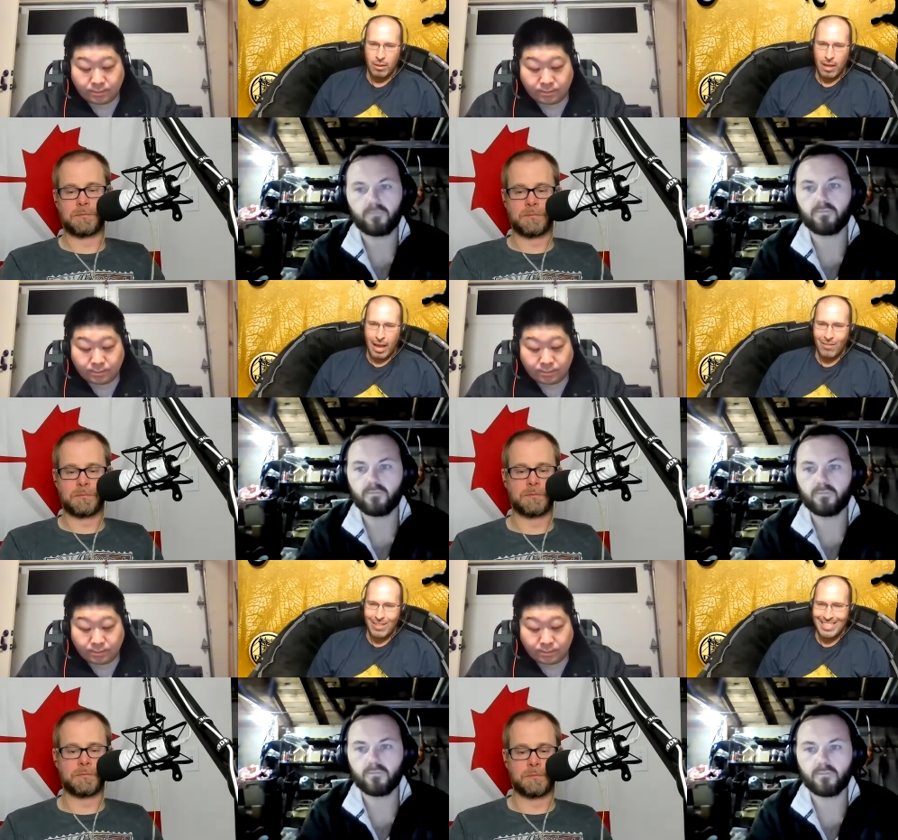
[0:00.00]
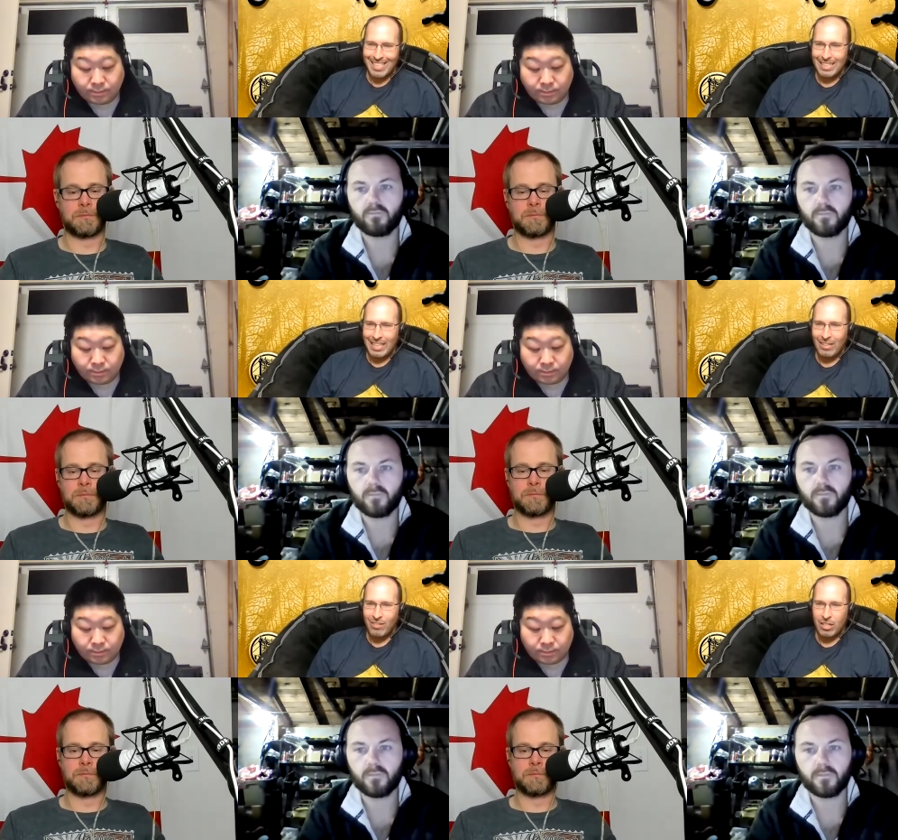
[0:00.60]
Speaker 1: I gave it a 6
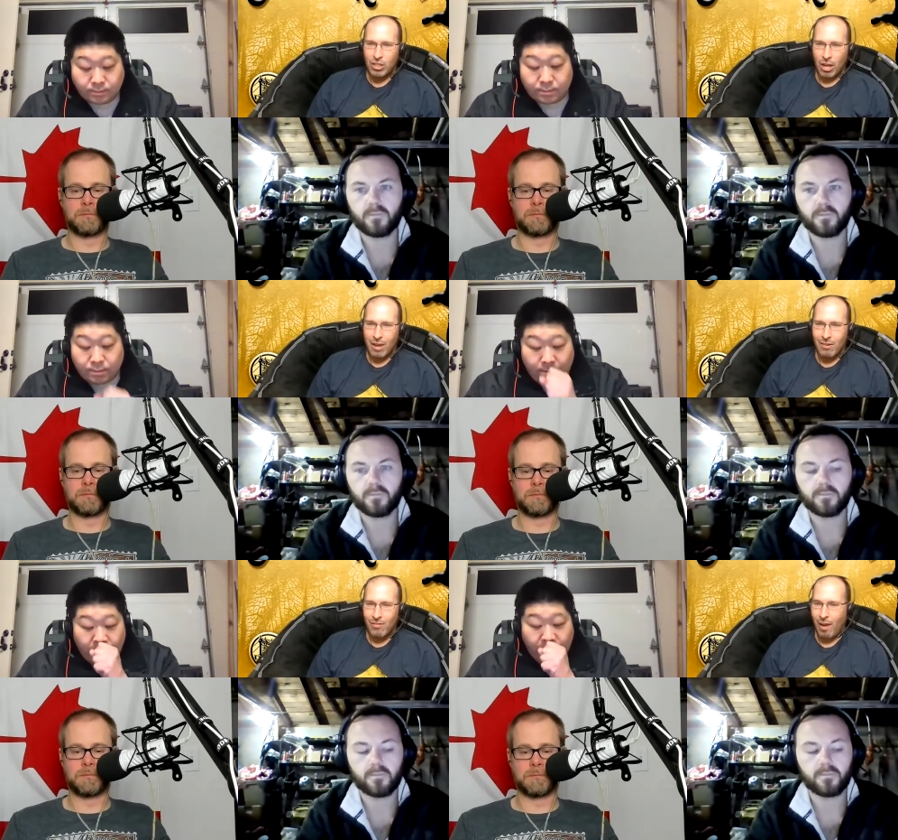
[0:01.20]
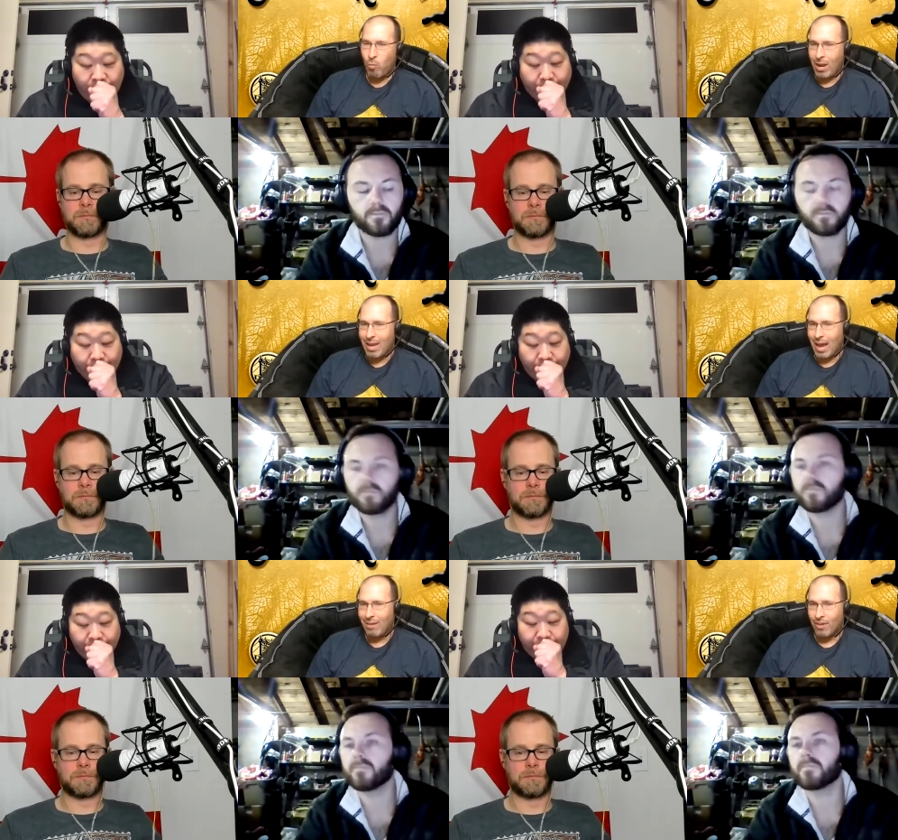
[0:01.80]
even, and John gave it a
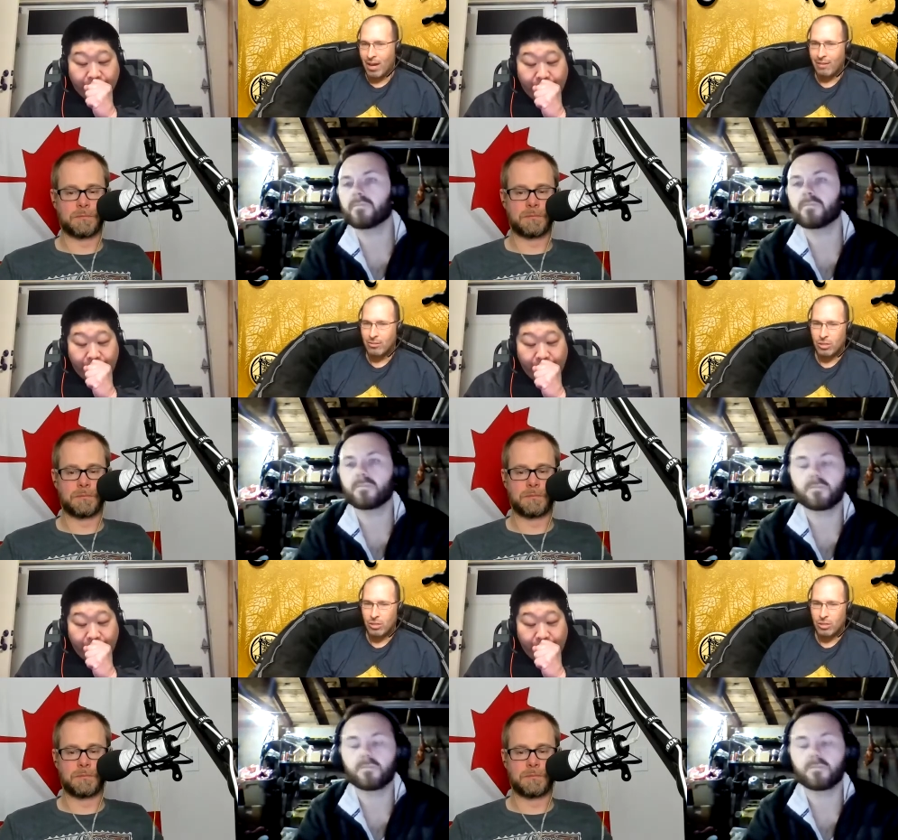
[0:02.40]
5.95.